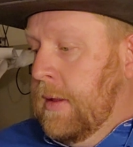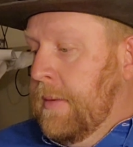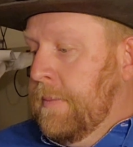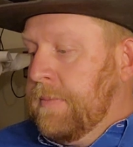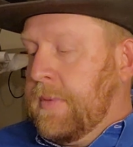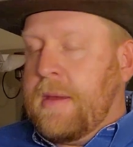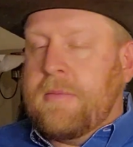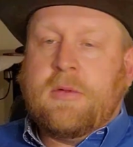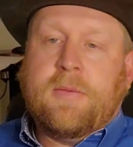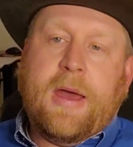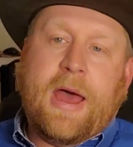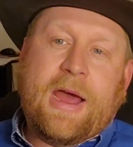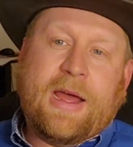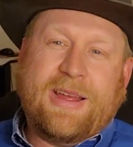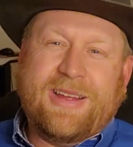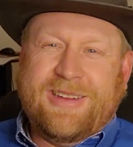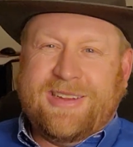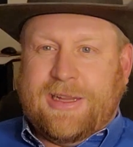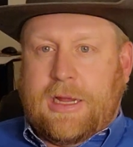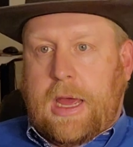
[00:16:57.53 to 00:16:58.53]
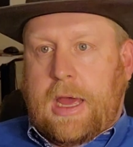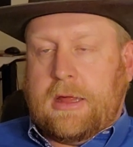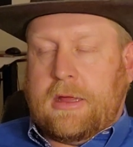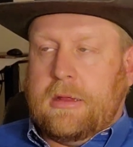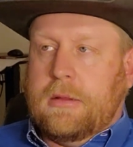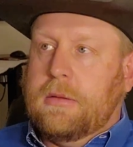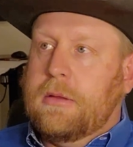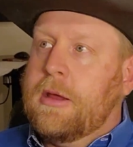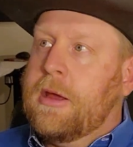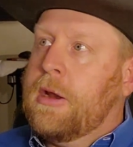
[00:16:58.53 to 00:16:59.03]
Comes back, has a
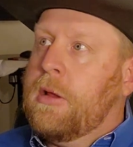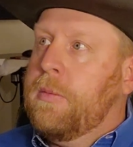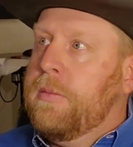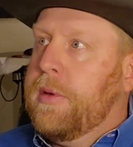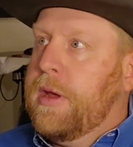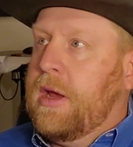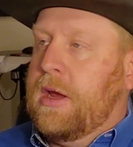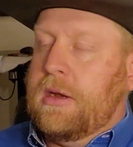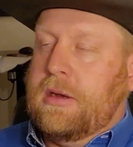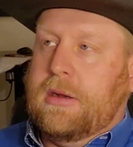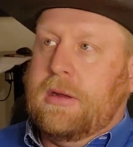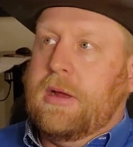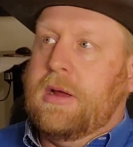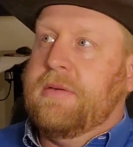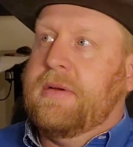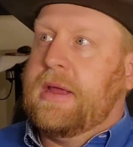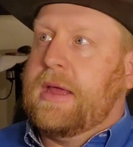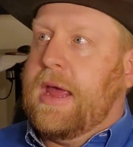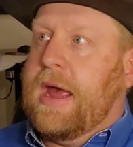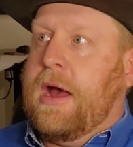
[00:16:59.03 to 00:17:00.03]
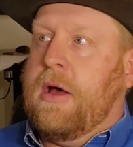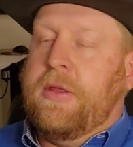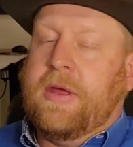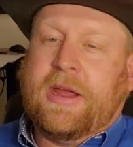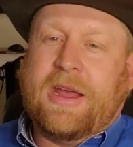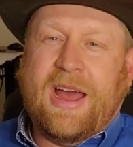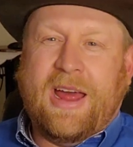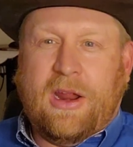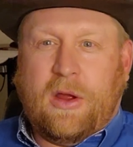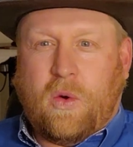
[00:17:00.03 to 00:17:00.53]
little bit of a cow that
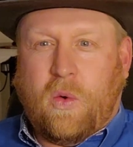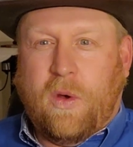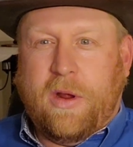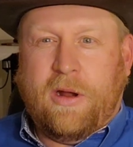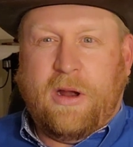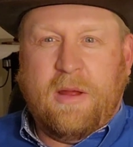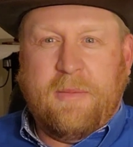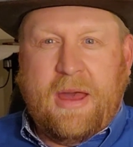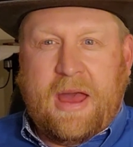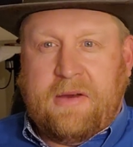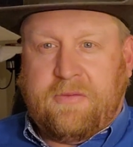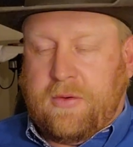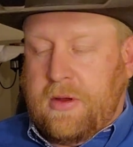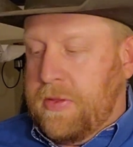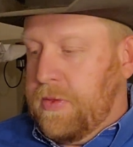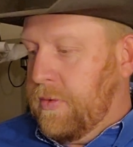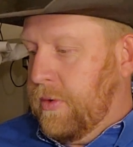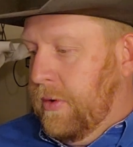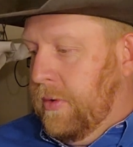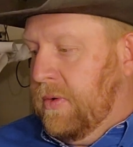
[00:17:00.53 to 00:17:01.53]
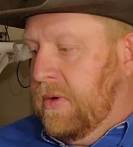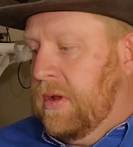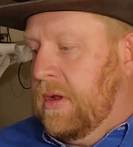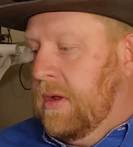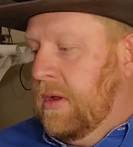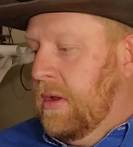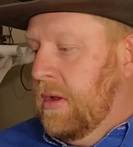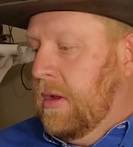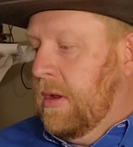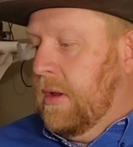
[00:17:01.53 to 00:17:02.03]
kind of quit on him halfway through
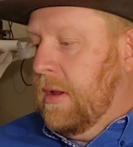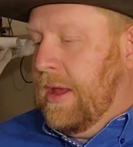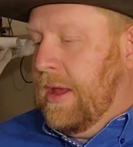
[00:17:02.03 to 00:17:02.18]
and